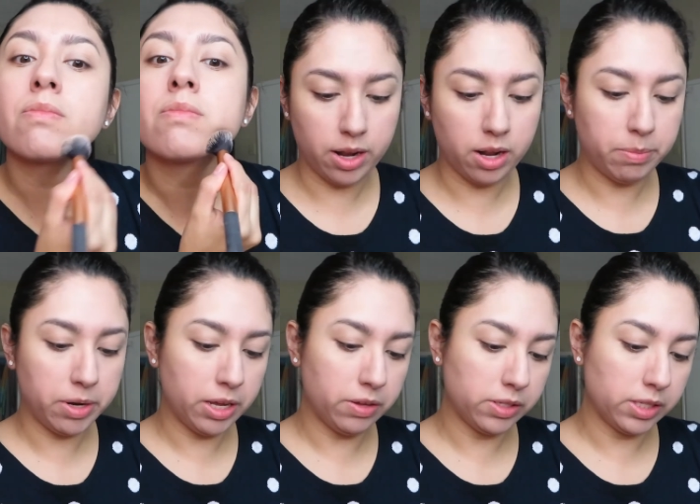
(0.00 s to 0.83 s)
And I'm gonna
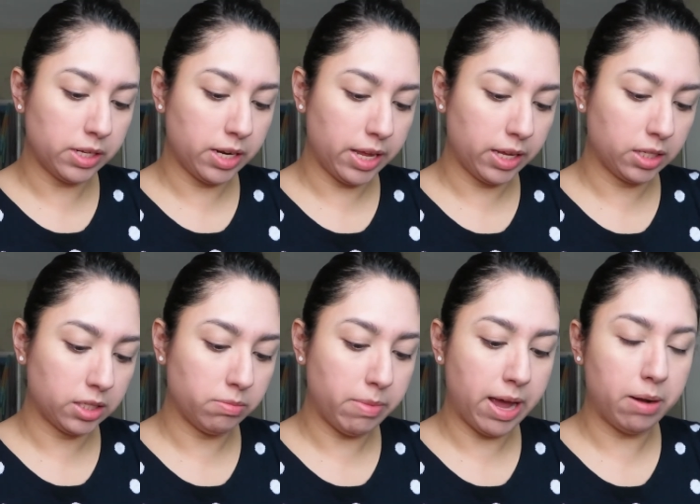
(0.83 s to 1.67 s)
use the
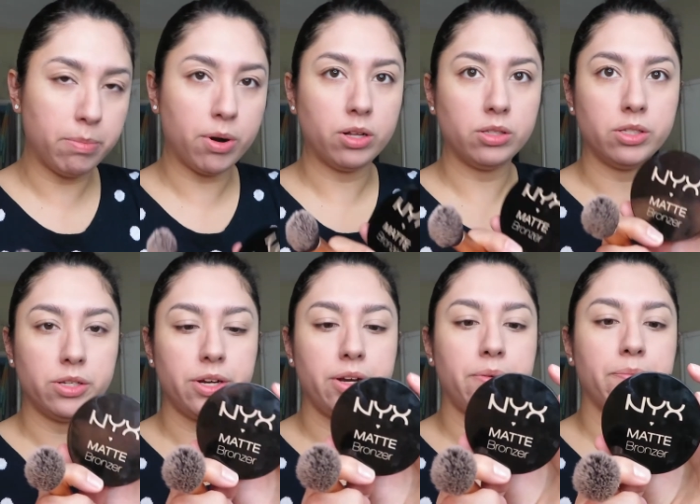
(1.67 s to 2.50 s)
NYX Matte
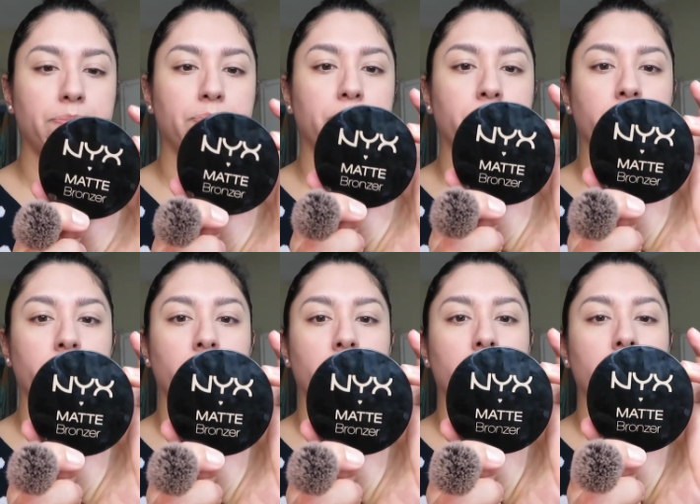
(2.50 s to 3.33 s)
Bronzer
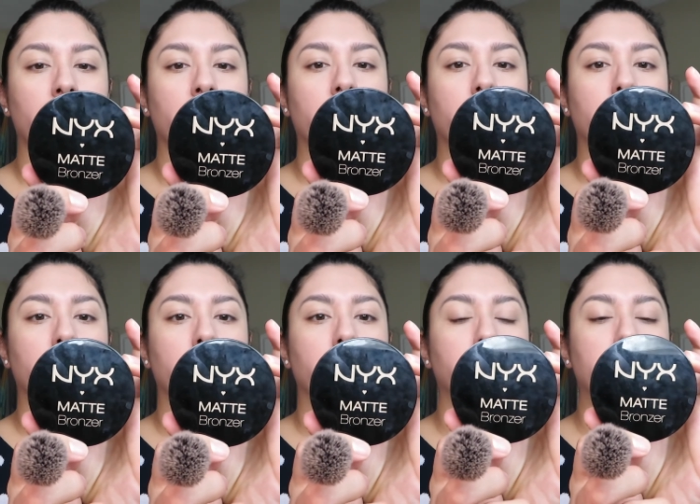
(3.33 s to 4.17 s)

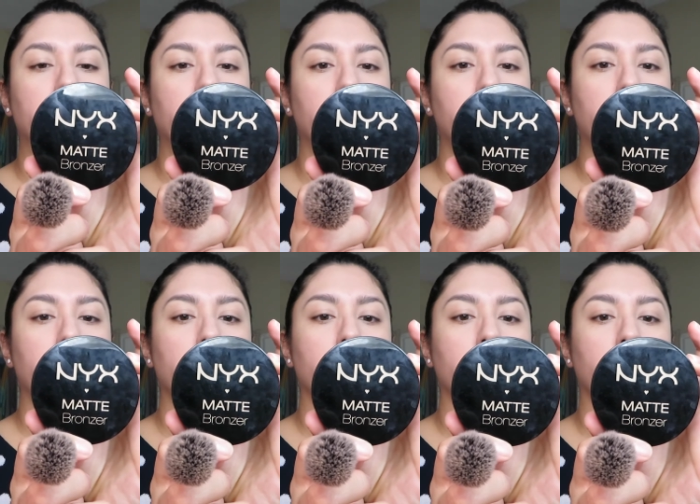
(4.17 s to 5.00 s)
in medium
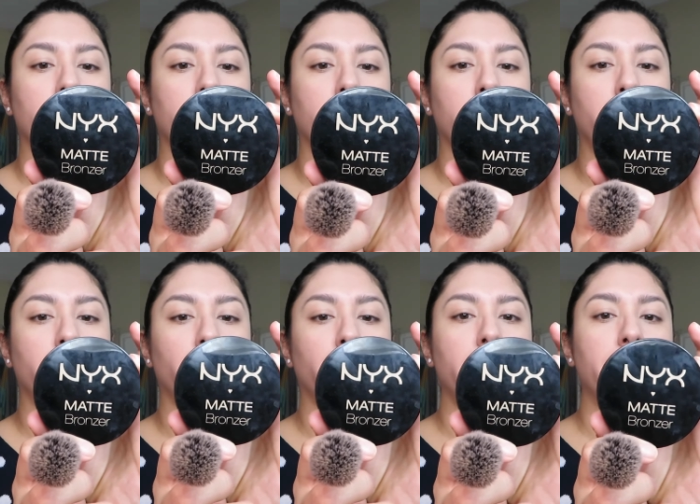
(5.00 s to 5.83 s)
number
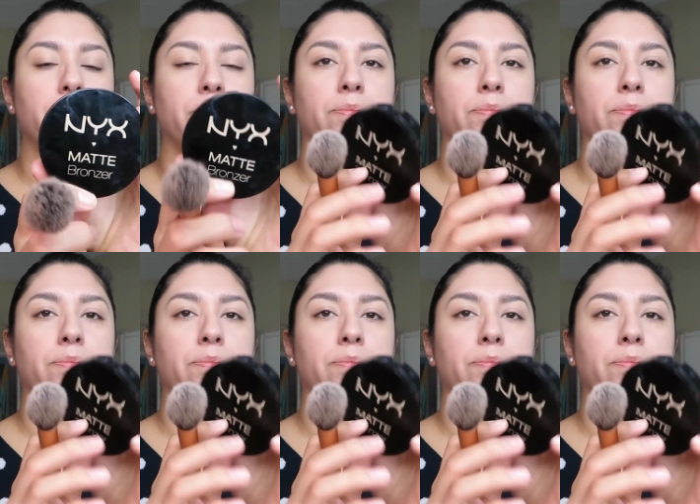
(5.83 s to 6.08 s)
3,